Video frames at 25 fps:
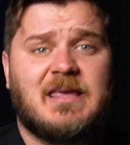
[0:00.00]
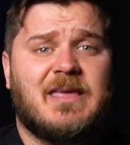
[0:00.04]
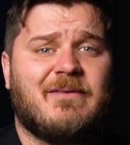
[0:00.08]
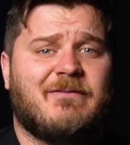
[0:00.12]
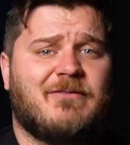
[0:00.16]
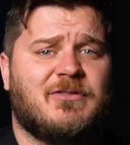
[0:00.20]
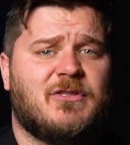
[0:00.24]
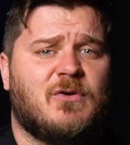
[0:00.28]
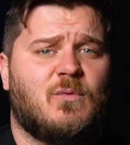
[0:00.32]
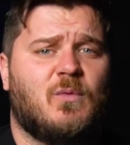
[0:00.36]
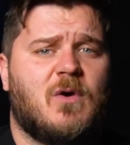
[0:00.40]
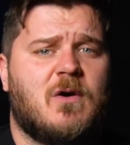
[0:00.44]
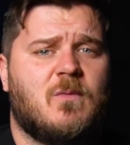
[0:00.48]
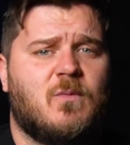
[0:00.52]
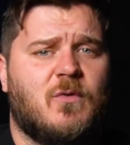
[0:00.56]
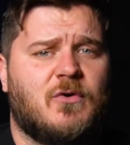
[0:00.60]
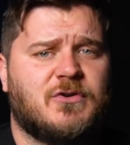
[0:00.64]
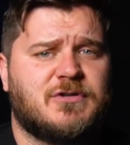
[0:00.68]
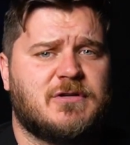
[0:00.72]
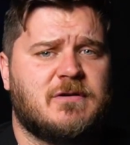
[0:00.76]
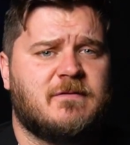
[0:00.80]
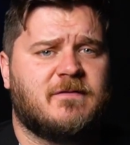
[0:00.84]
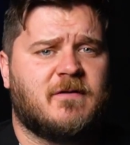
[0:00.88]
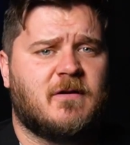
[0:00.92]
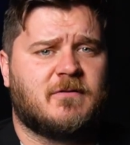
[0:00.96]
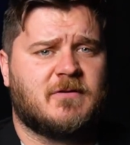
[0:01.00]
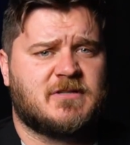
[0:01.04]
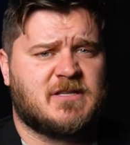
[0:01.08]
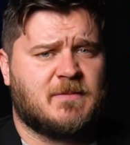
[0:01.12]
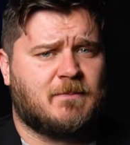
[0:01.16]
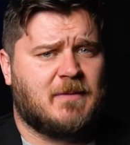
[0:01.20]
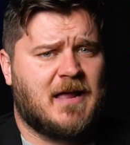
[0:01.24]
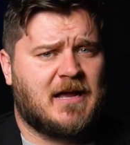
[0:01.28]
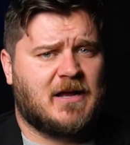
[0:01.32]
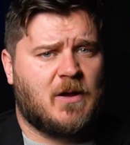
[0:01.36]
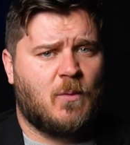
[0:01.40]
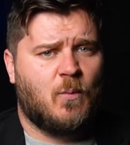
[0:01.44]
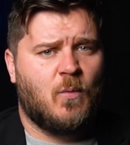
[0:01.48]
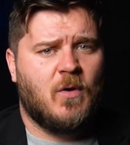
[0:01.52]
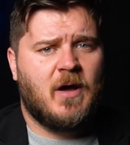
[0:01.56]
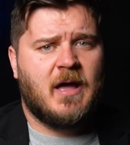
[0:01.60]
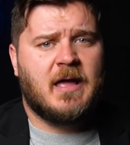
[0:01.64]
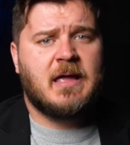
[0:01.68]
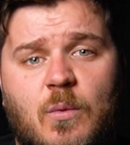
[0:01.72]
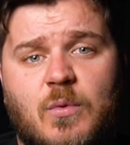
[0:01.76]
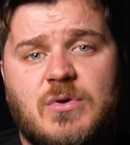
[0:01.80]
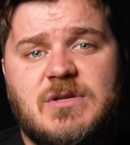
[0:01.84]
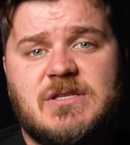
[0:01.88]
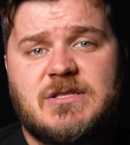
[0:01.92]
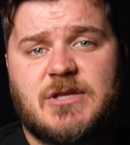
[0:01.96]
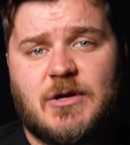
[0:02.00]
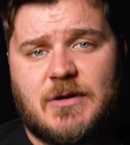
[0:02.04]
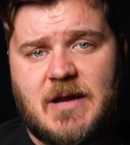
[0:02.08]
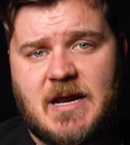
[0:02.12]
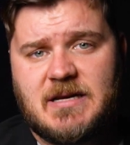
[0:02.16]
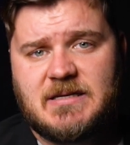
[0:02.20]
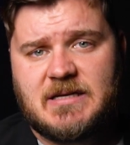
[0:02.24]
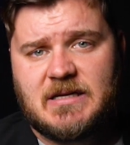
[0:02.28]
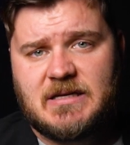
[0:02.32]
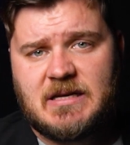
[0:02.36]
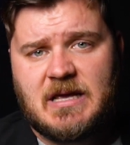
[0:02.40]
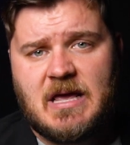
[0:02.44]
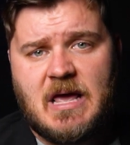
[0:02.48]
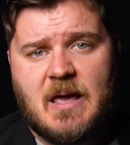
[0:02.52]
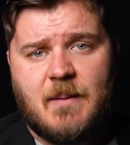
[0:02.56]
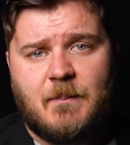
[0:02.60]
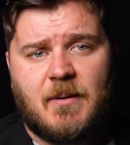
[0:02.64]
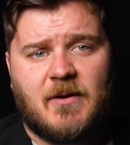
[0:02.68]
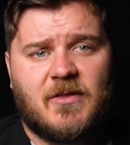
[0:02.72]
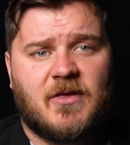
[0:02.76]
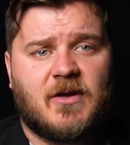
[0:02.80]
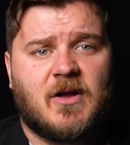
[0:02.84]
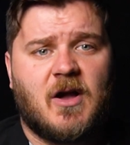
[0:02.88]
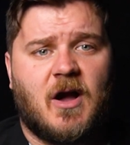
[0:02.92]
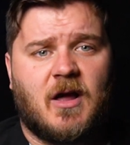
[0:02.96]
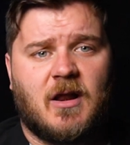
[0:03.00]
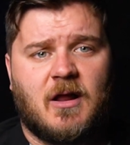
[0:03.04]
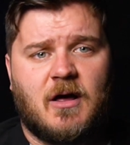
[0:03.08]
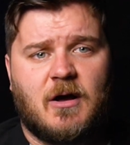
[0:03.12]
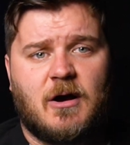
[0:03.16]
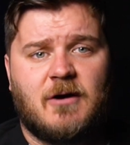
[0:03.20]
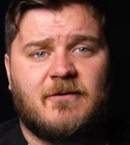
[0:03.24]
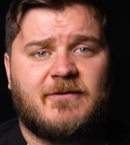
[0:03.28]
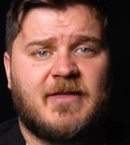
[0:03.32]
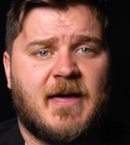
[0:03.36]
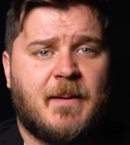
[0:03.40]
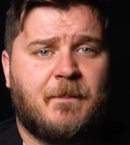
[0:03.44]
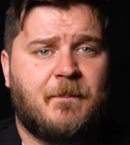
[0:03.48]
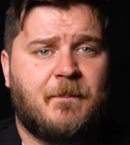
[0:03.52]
given that World War II photos are black and white, was donated by the colour of their